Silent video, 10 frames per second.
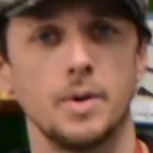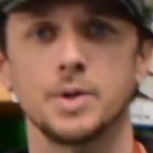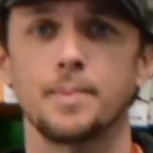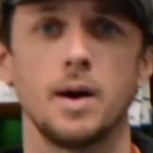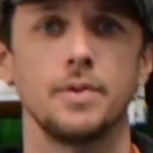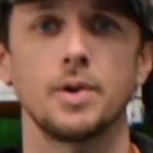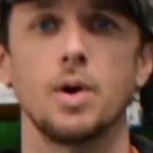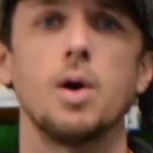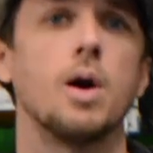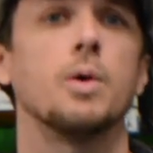most part,
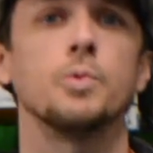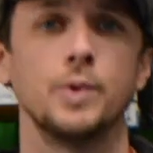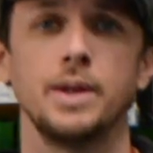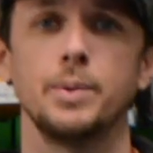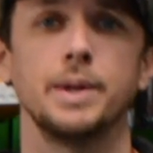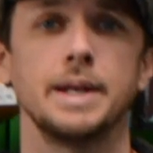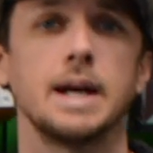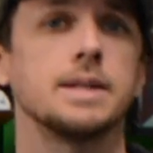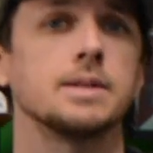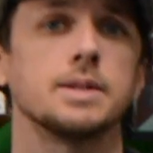they're all really, really
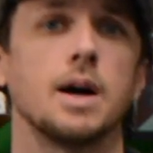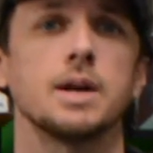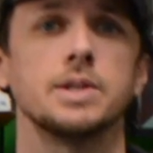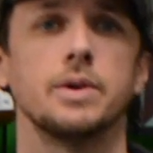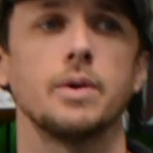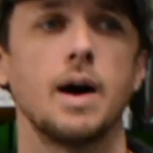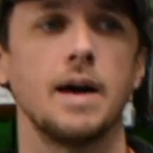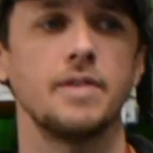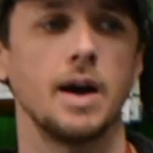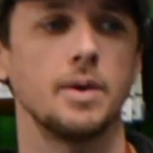nice to talk to.
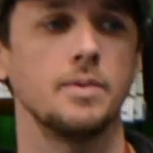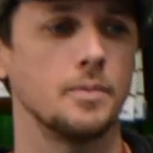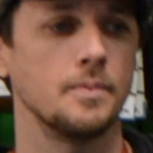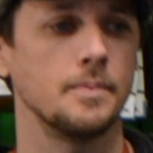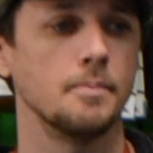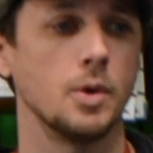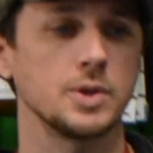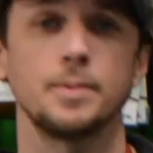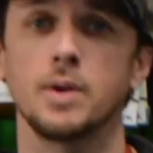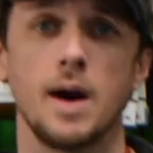I've had
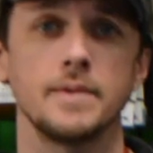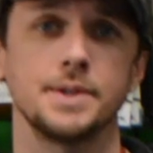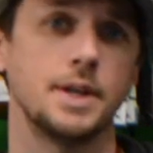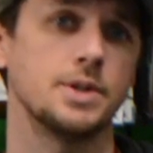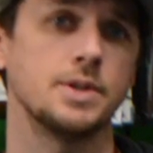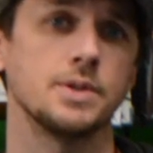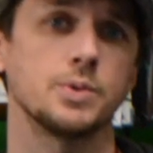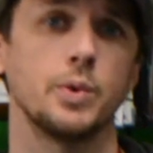multiple conversations